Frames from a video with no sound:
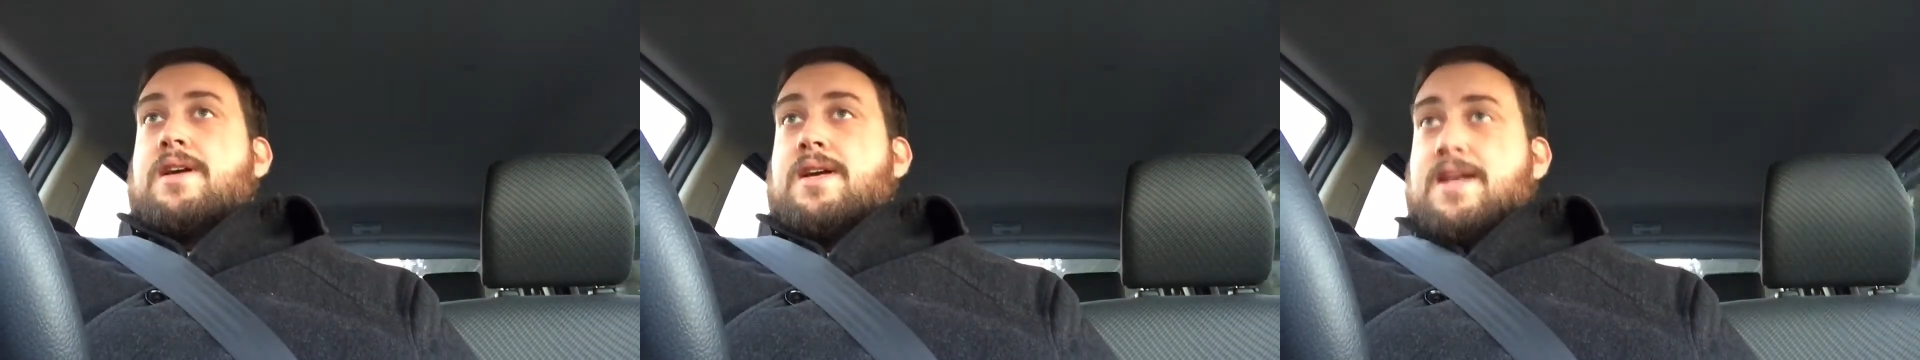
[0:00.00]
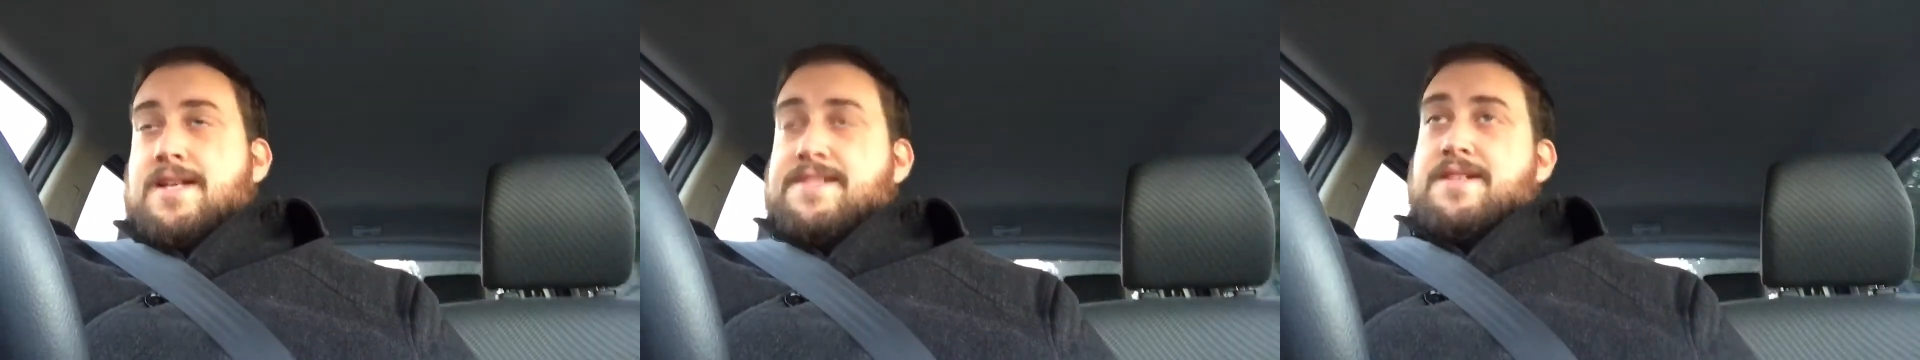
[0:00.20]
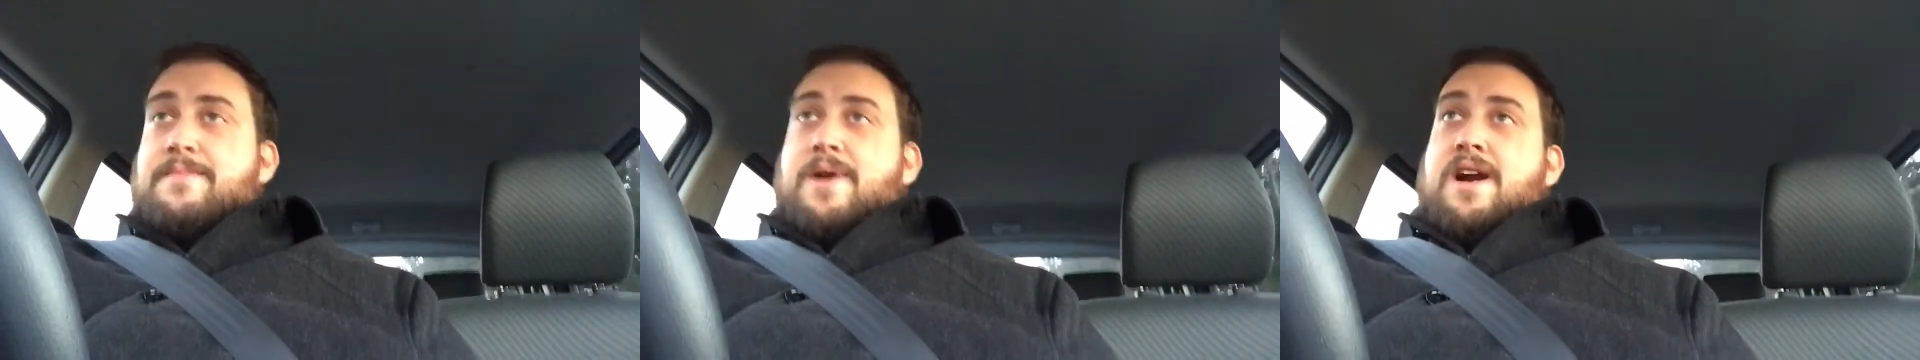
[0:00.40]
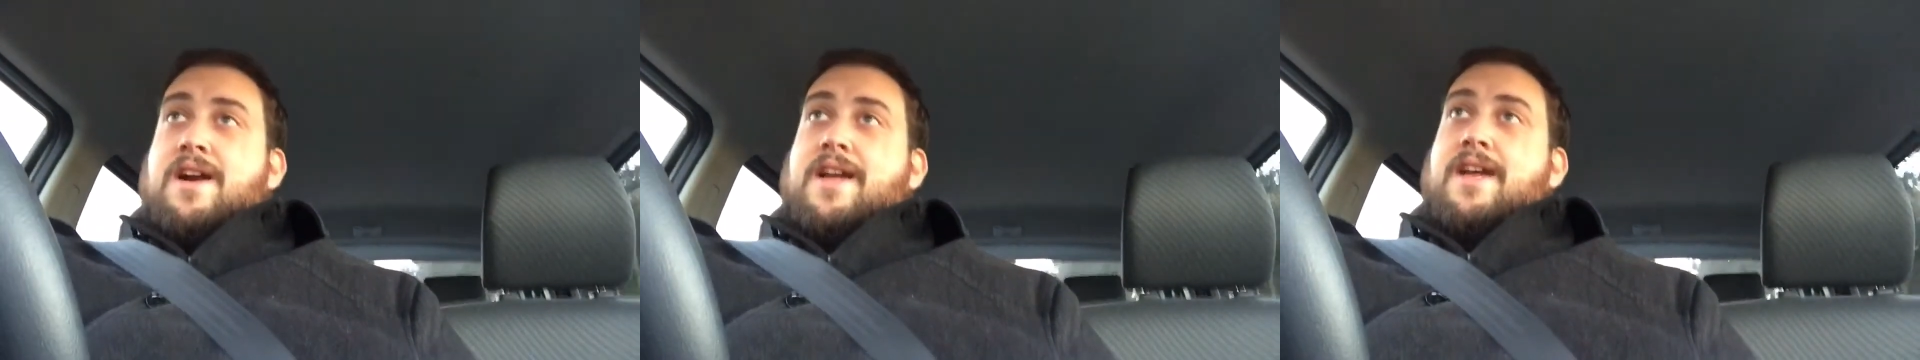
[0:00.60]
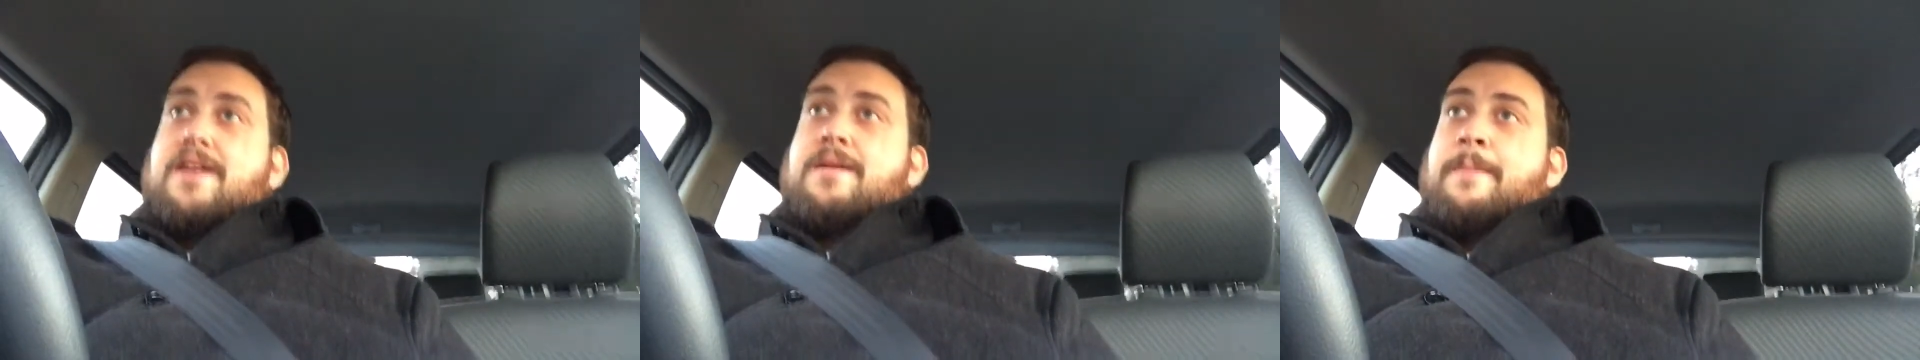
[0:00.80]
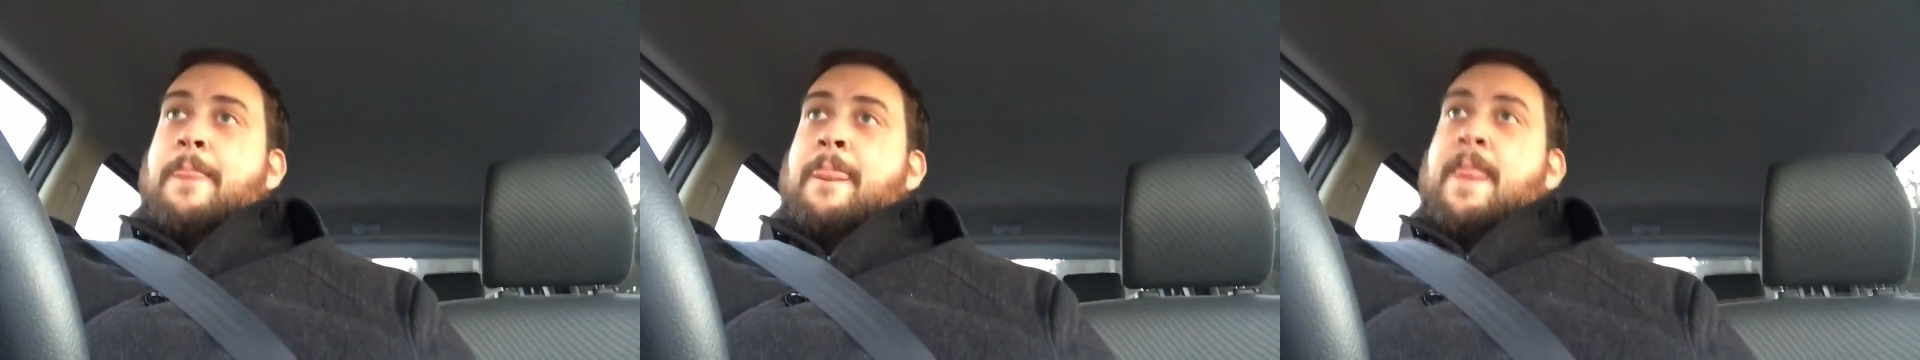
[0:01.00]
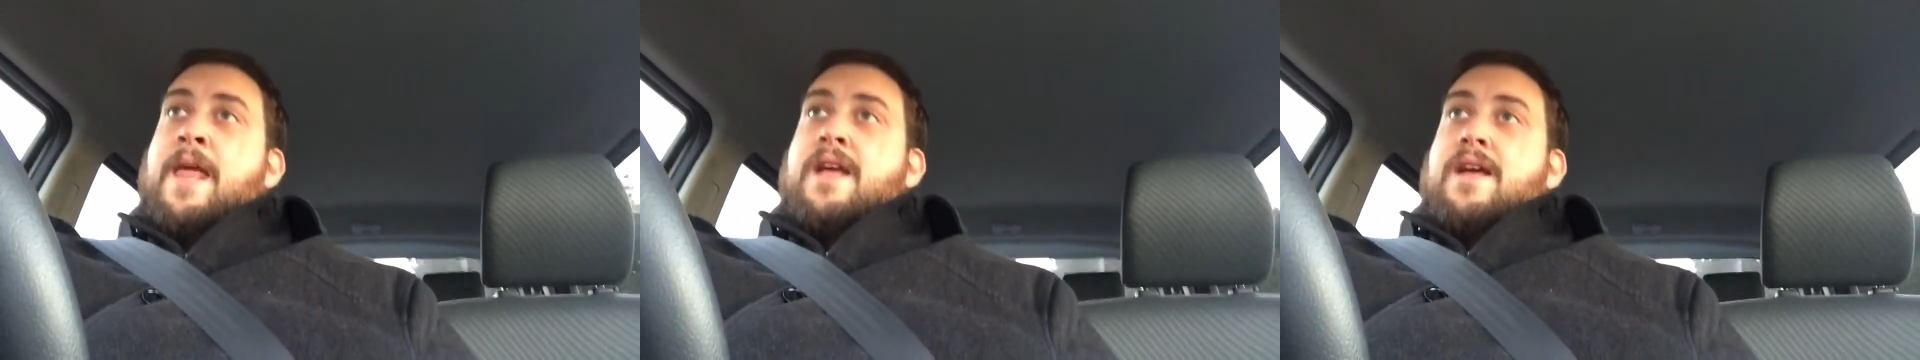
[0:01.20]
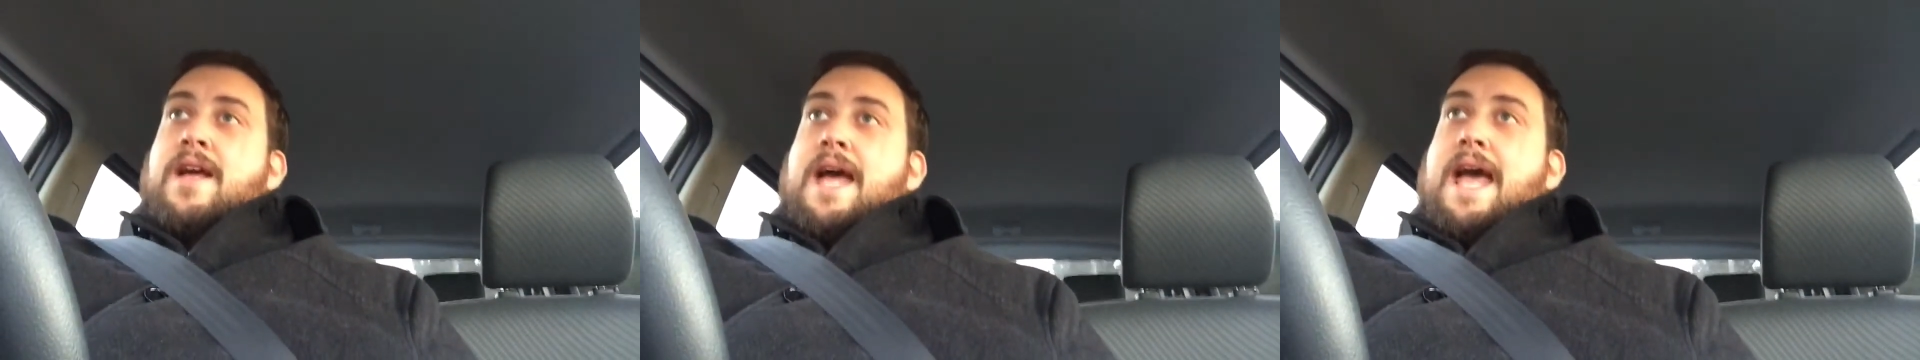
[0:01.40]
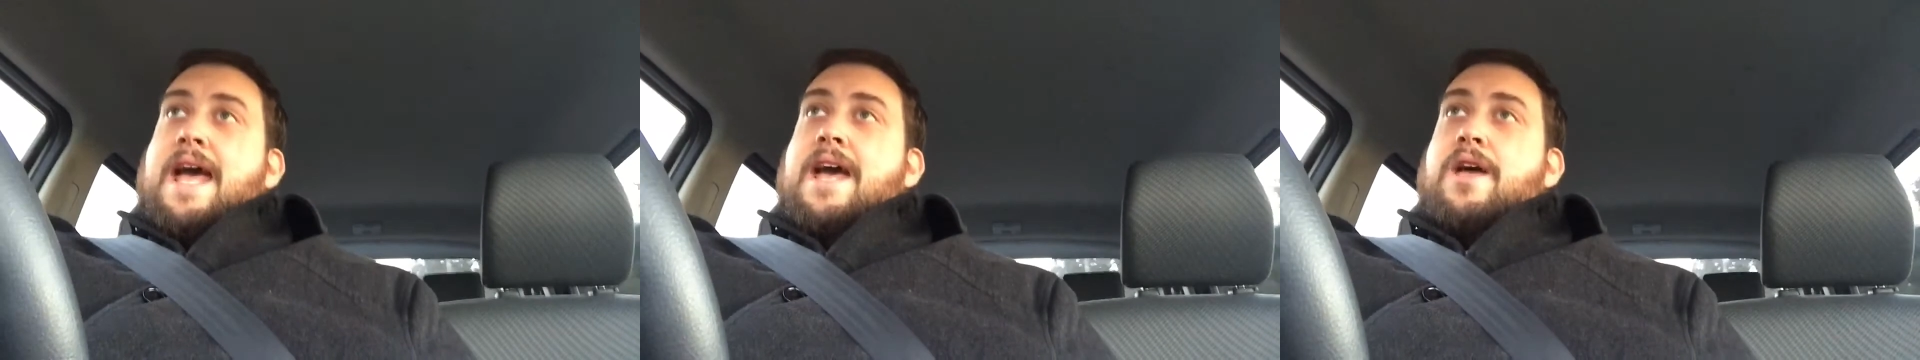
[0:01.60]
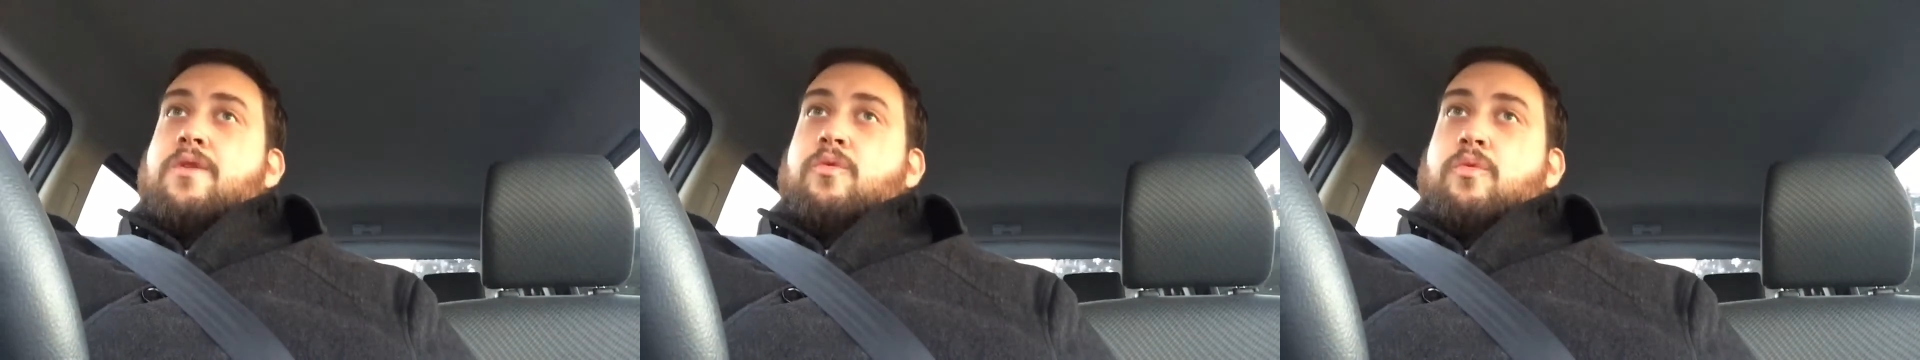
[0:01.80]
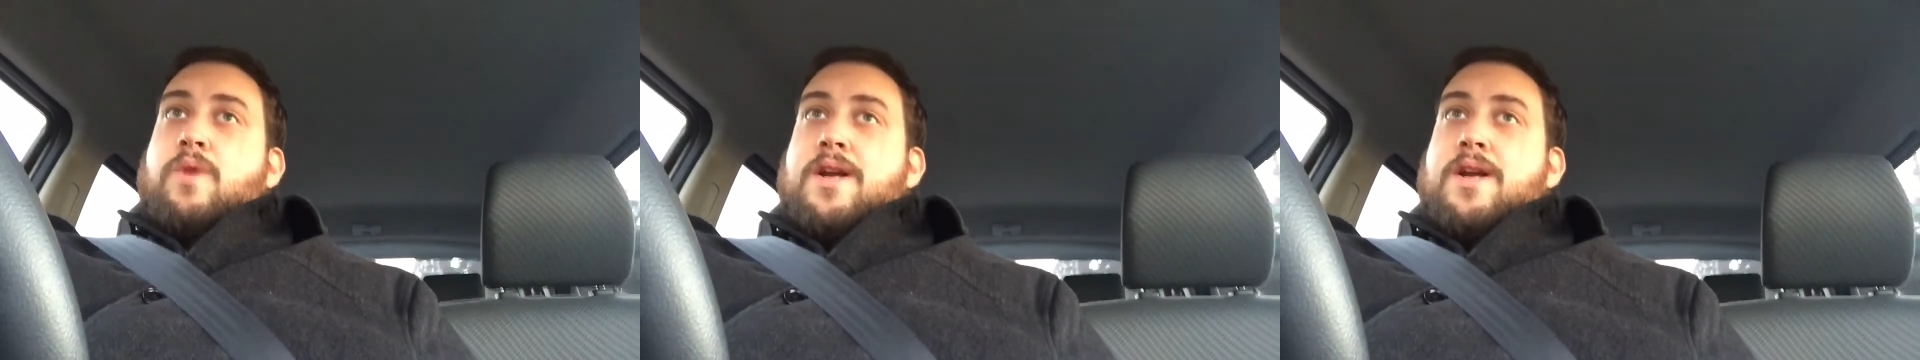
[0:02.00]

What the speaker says: he's an American, and